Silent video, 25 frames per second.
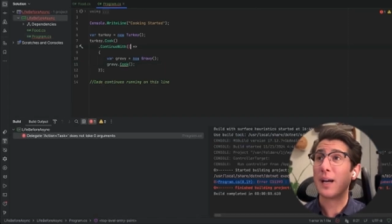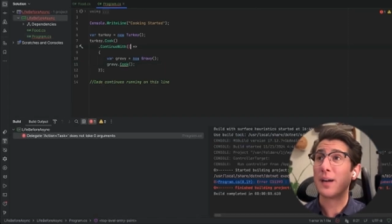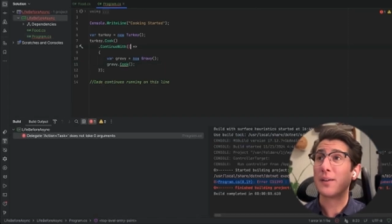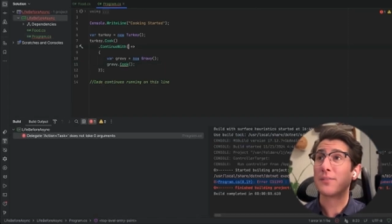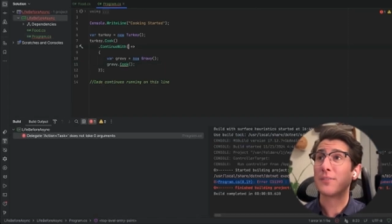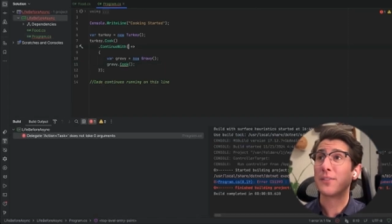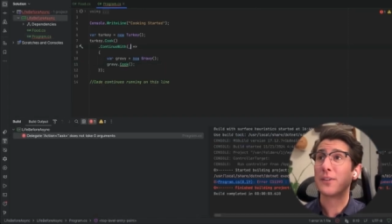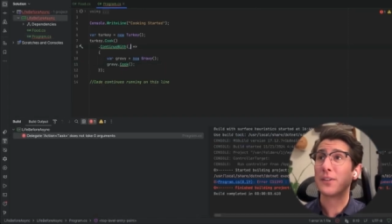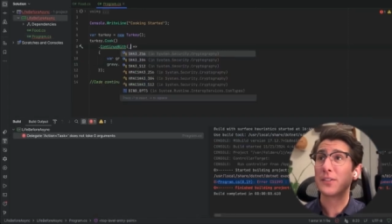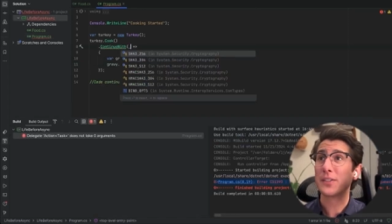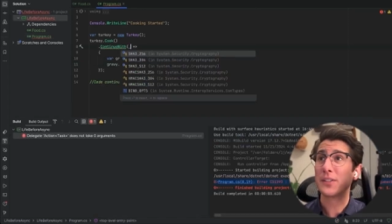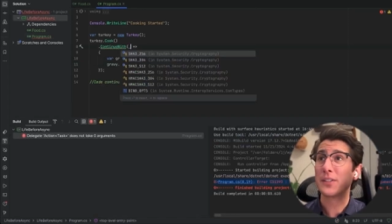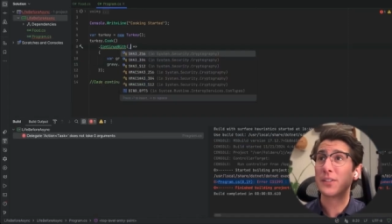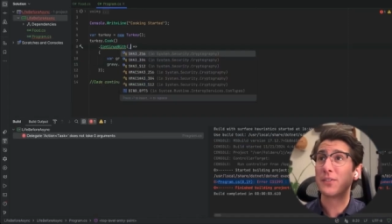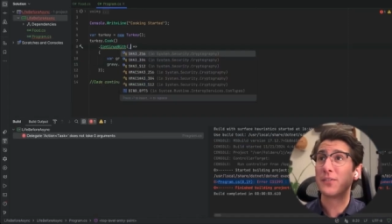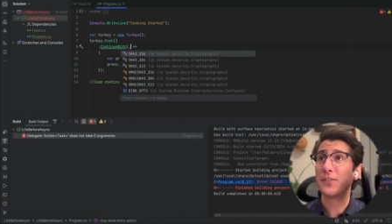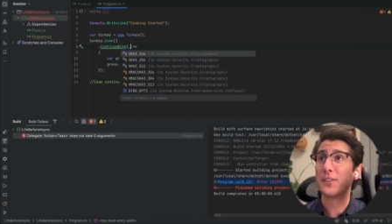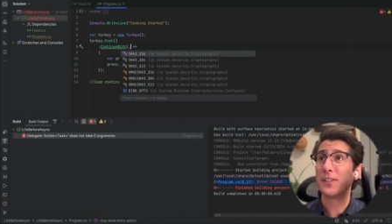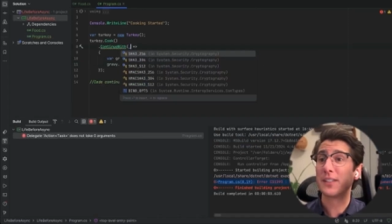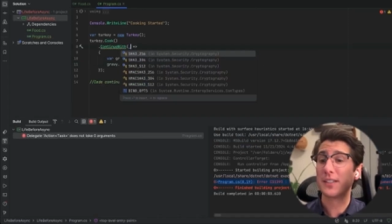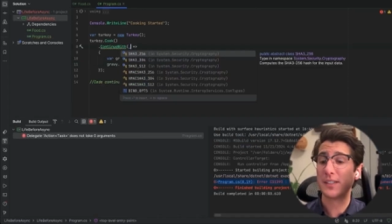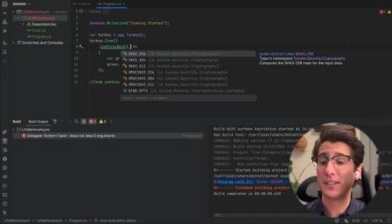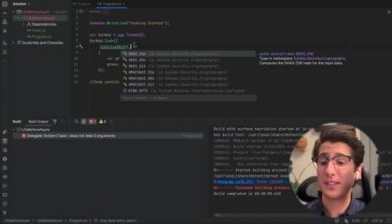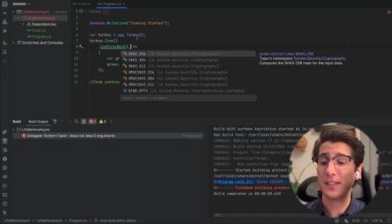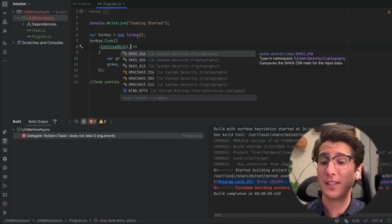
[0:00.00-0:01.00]
First, let's
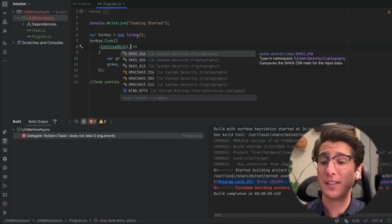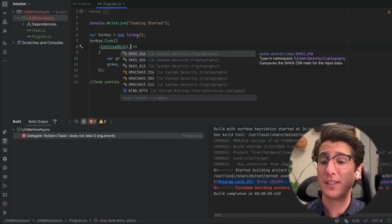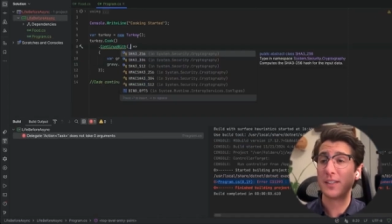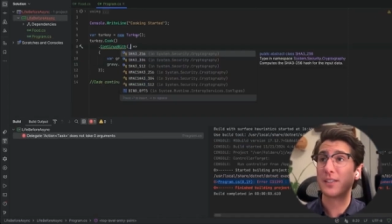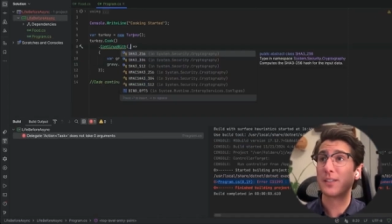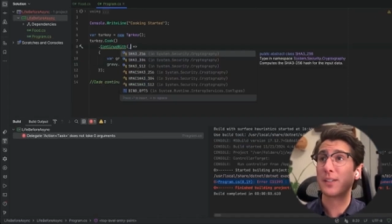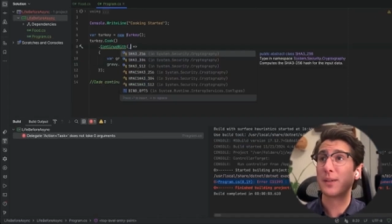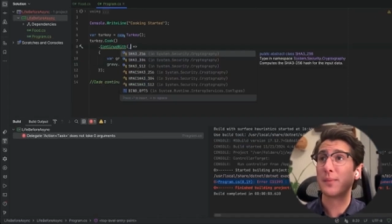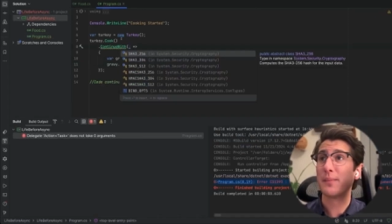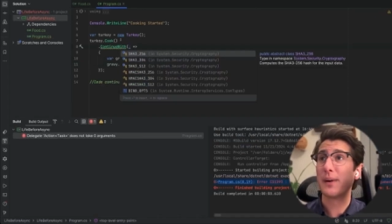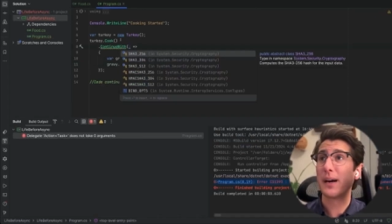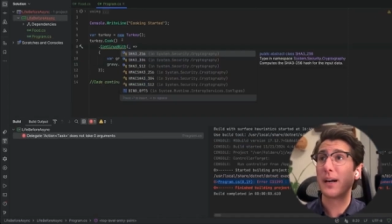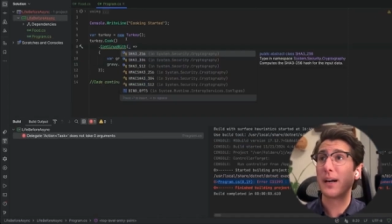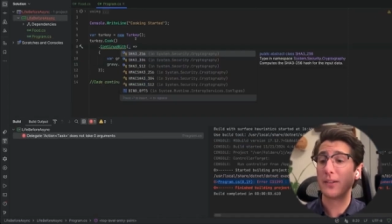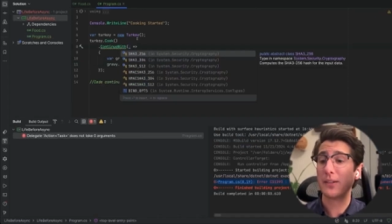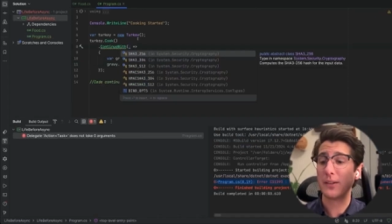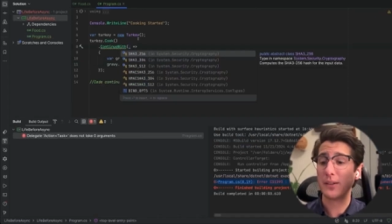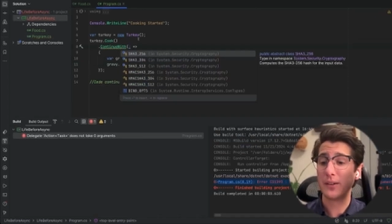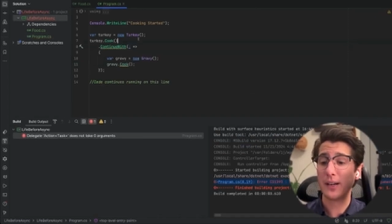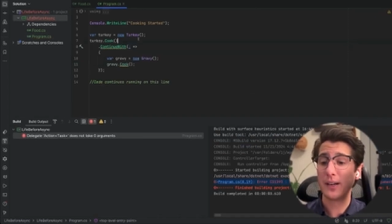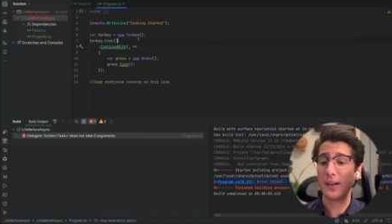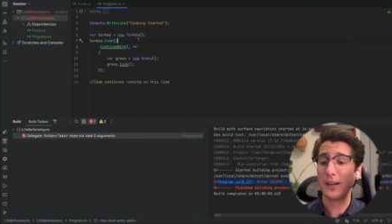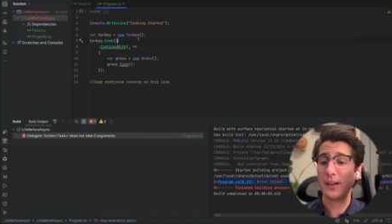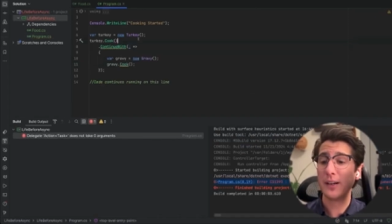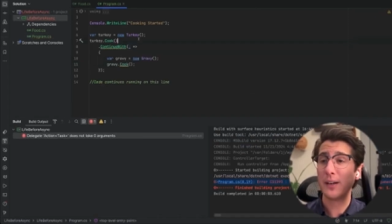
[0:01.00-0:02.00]
fix this compiler
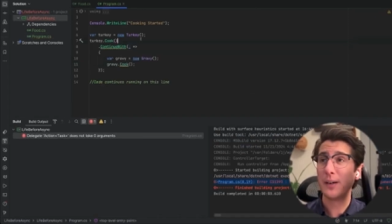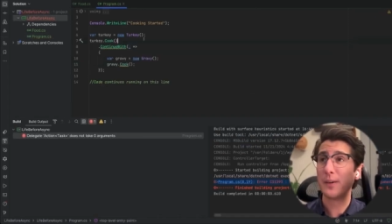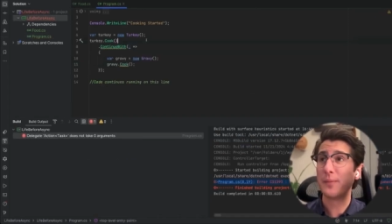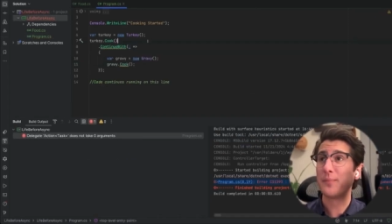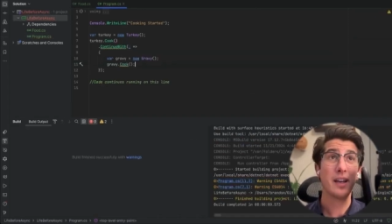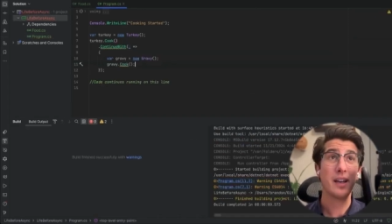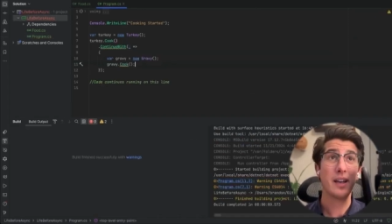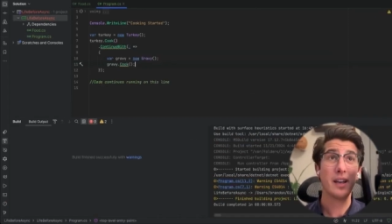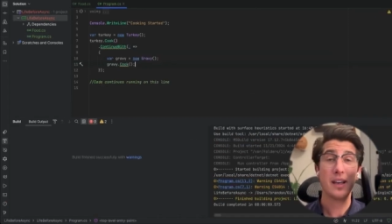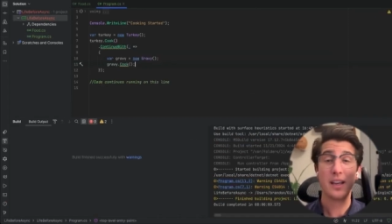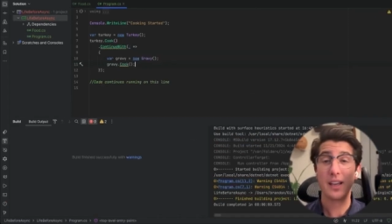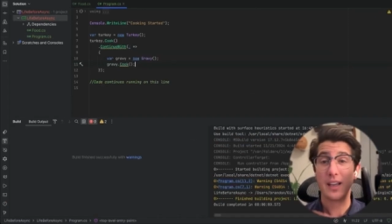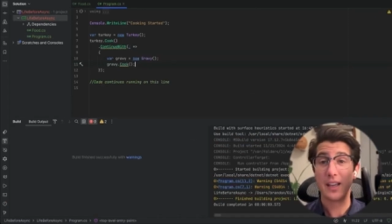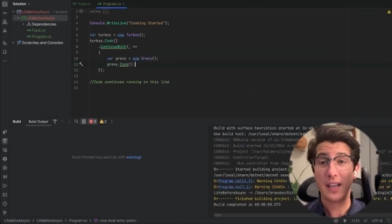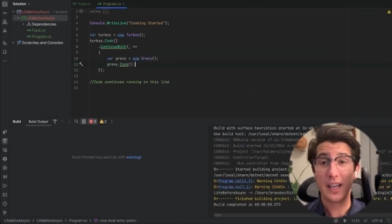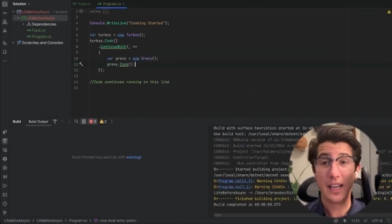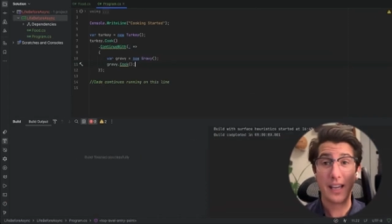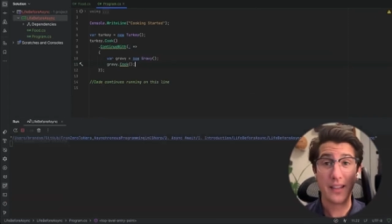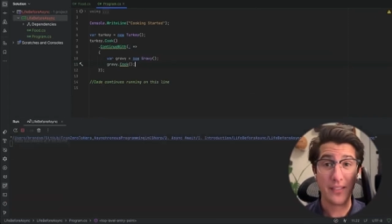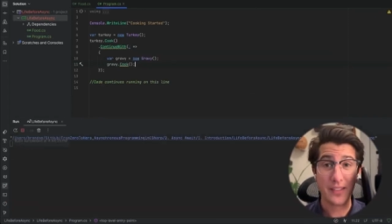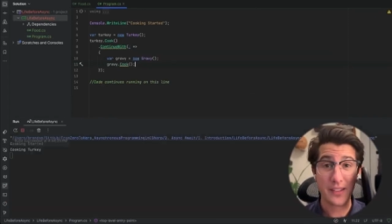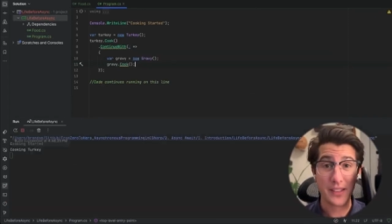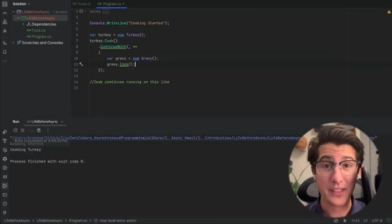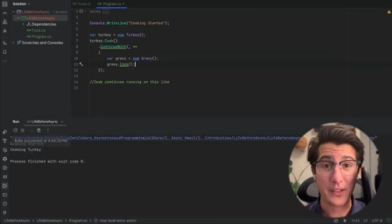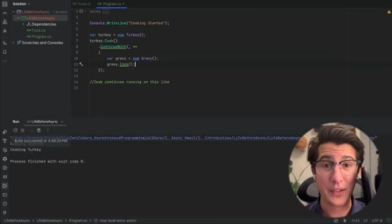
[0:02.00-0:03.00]
error,
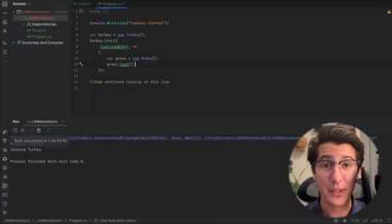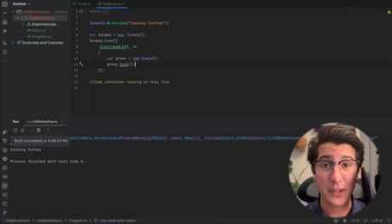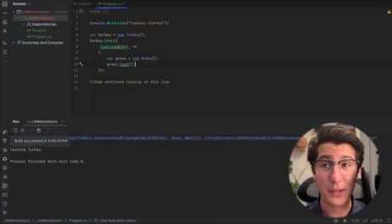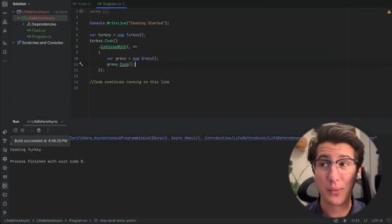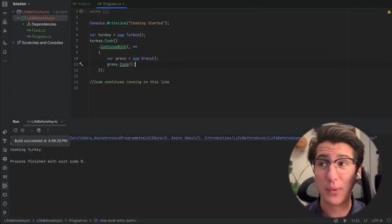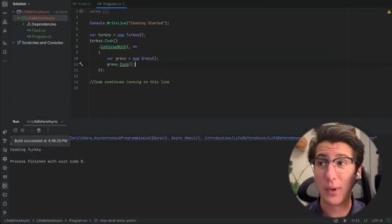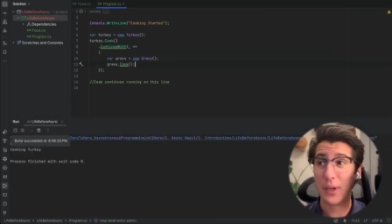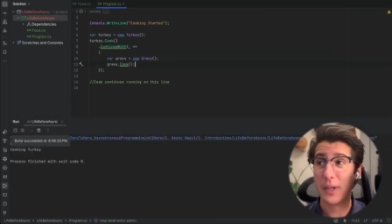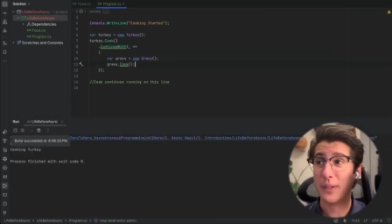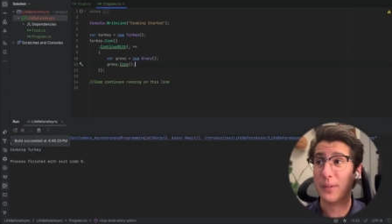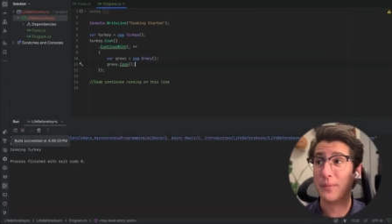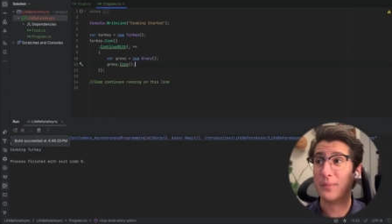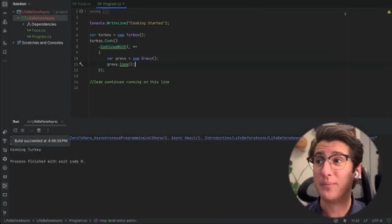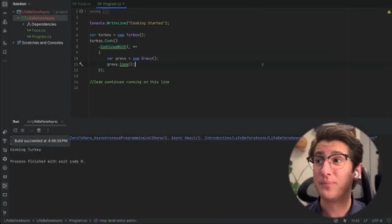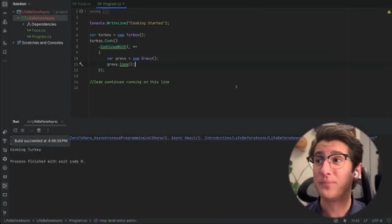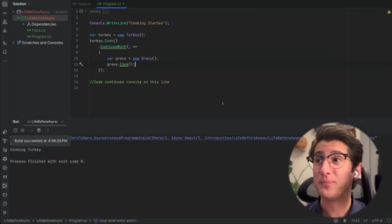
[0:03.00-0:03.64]
and let's click run.